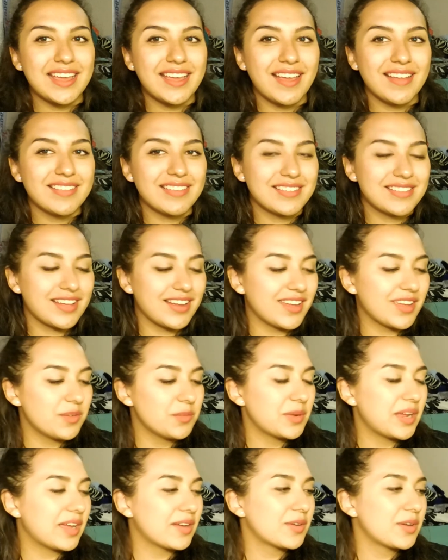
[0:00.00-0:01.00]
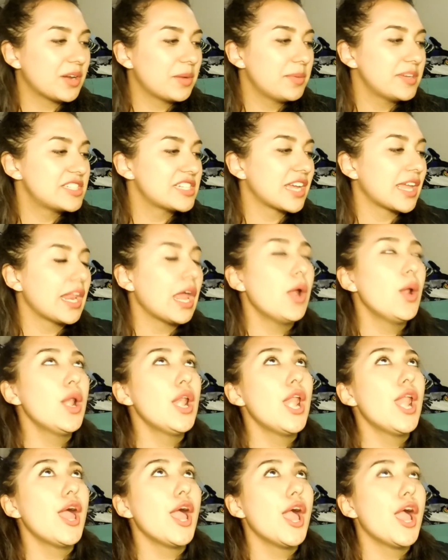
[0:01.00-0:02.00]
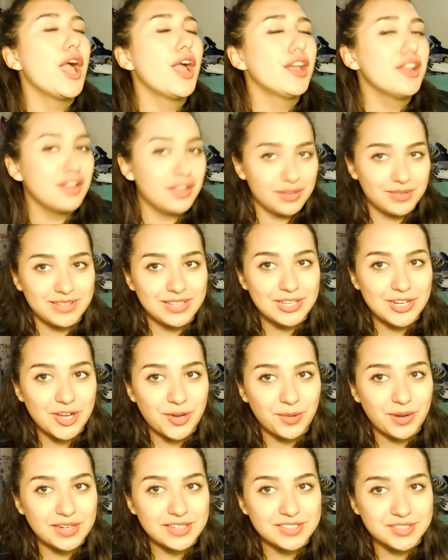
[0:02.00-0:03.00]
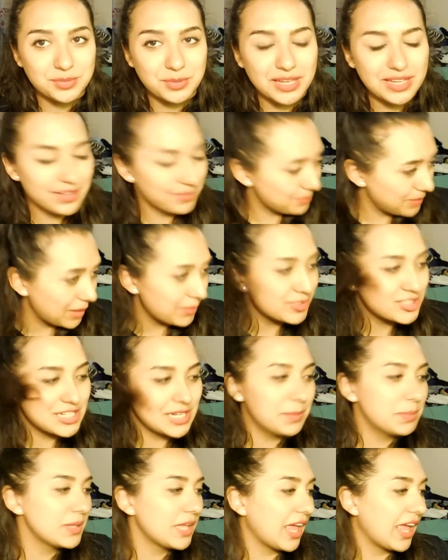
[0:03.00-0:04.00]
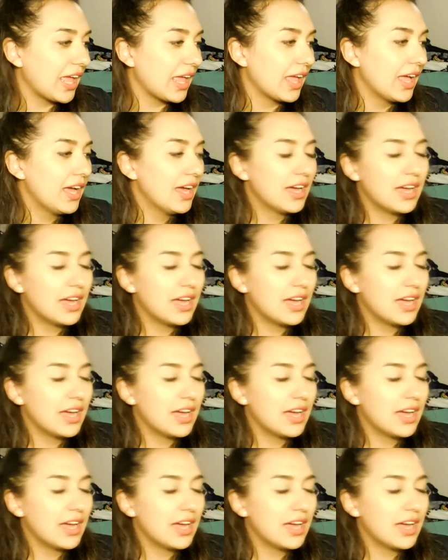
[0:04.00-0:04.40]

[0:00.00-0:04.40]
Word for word: Hey guys, it's Erika we are gonna be checking out Lay! You know our sweet baby sheep Lay.